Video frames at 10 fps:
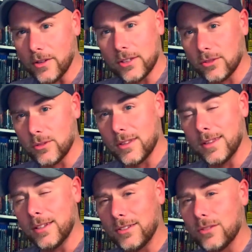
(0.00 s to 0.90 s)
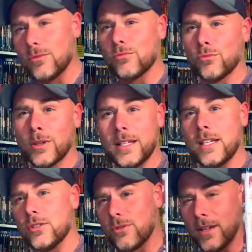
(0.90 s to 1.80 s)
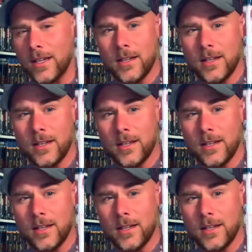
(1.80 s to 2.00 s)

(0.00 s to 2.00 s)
This is this is really intriguing